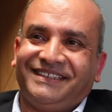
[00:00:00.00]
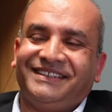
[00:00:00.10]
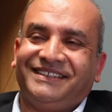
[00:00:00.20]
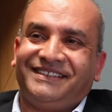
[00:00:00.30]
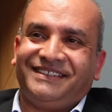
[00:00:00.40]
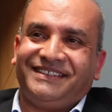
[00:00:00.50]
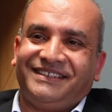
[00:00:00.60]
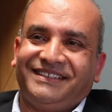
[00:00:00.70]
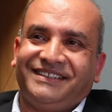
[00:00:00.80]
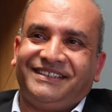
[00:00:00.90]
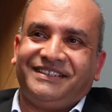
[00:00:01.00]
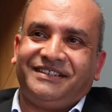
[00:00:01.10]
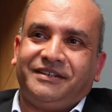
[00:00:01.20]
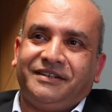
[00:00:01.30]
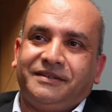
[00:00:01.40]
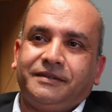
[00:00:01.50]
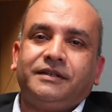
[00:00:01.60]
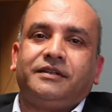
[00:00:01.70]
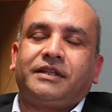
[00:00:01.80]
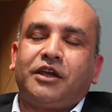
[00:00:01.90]
Yeah. Thank you very much, Mridul.
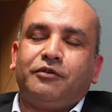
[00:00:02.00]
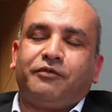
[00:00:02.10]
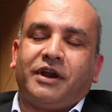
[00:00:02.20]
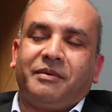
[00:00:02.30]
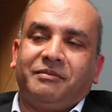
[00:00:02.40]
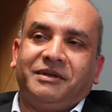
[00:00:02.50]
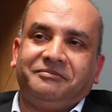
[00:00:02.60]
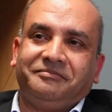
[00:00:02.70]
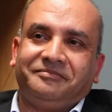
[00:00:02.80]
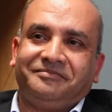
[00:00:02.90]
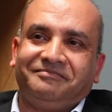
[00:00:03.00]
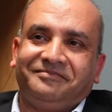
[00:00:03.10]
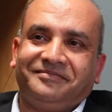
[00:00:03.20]
Thank you for having me.